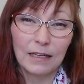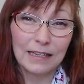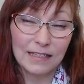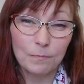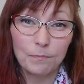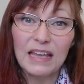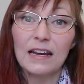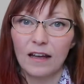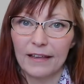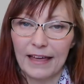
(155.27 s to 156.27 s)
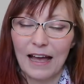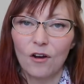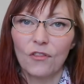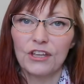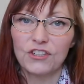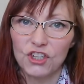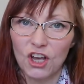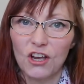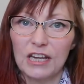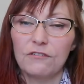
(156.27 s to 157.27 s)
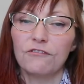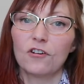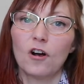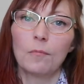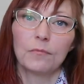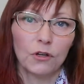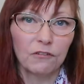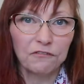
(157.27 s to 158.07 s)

It's a bit like that on the journey from your